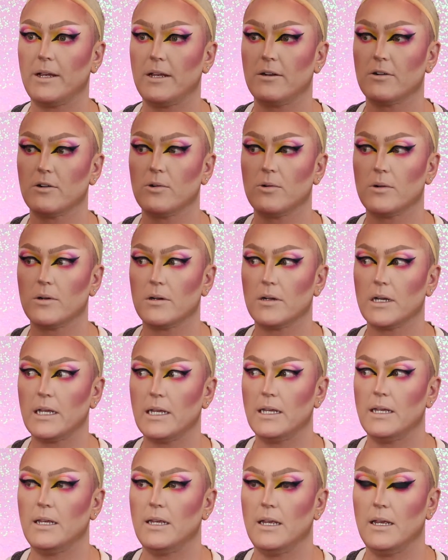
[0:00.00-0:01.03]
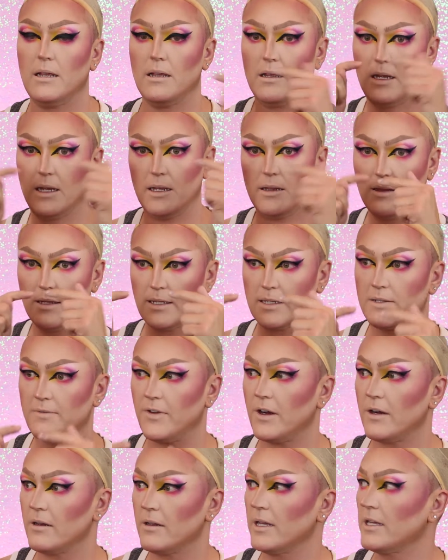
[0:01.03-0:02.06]
my inner corner in this
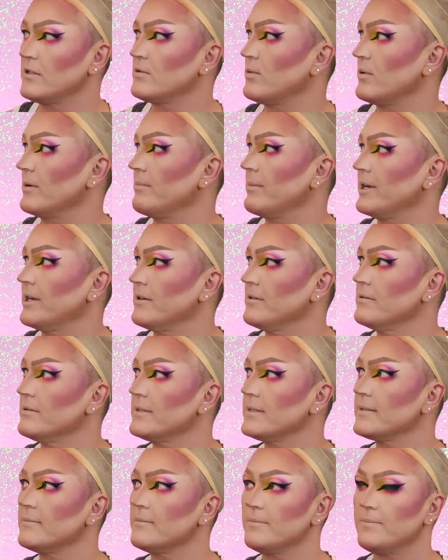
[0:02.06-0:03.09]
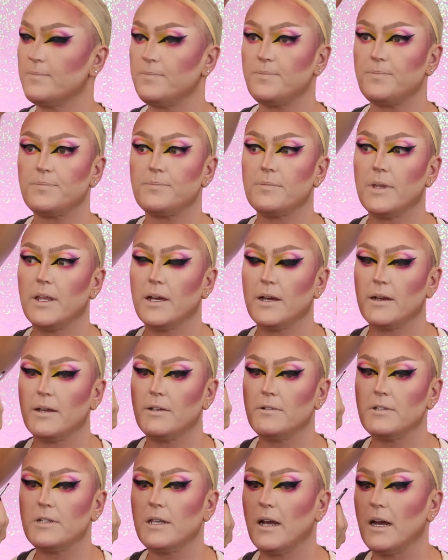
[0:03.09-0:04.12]
far, like toward my nose. Really? Yeah, I
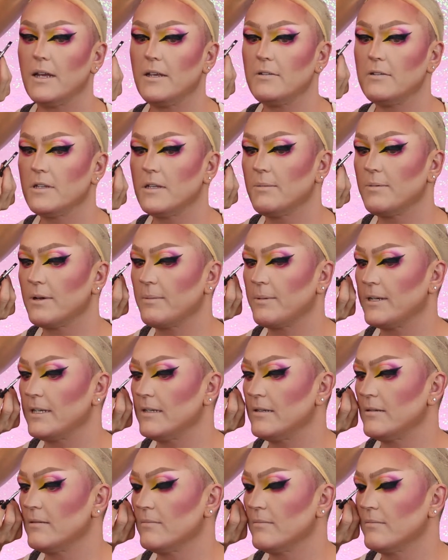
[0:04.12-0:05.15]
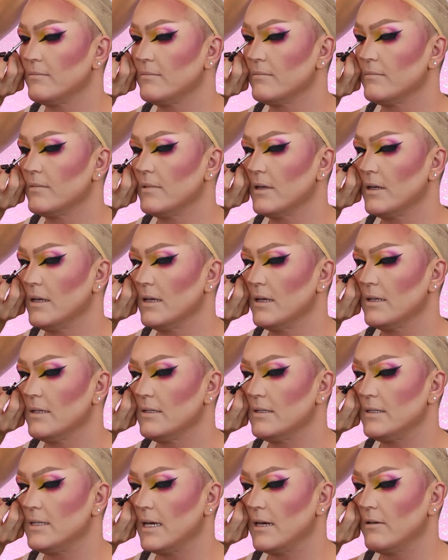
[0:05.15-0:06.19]
usually I usually bring my nose
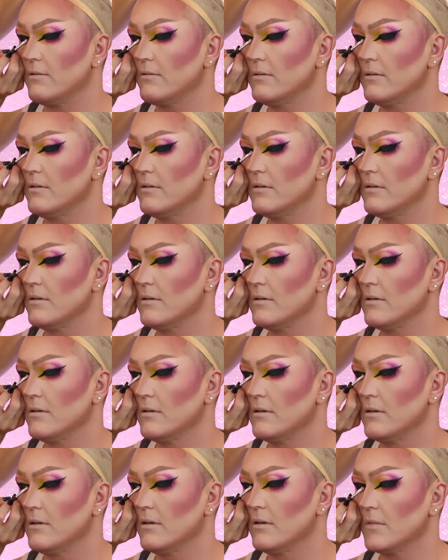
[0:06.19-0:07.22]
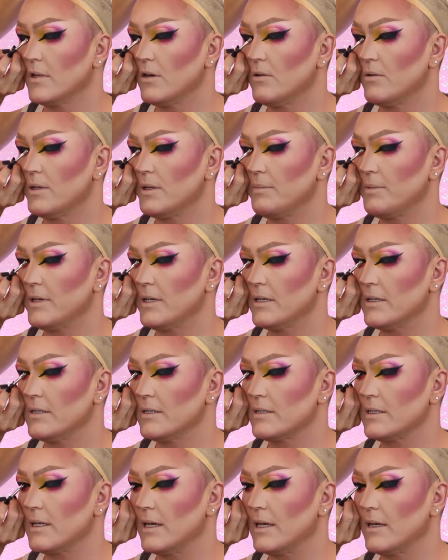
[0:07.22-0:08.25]
down, only
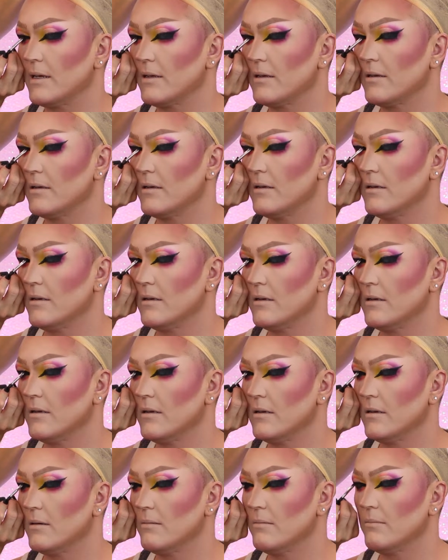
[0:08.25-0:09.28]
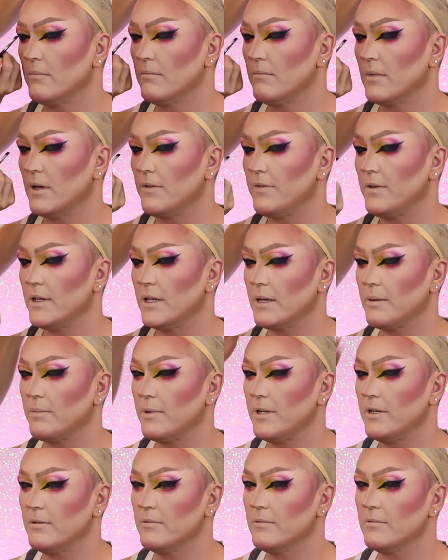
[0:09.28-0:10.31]
because like I feel like
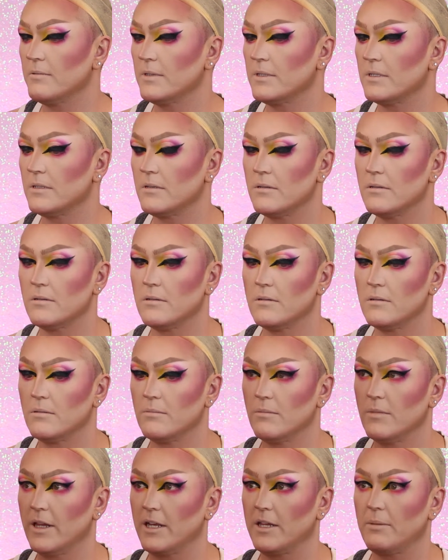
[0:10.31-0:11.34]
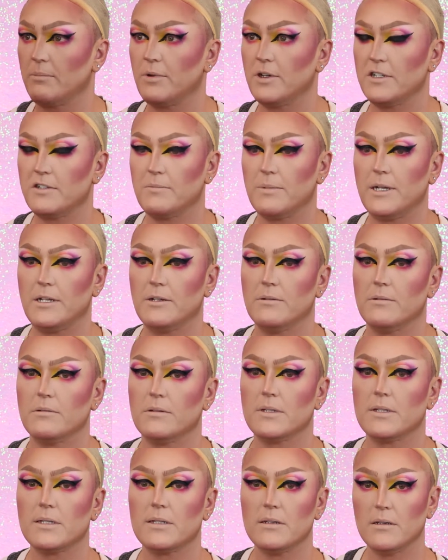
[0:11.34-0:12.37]
my nose, like the bridge of my
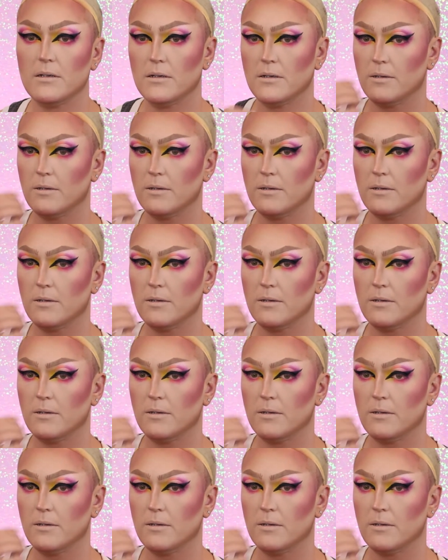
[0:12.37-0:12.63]
nose,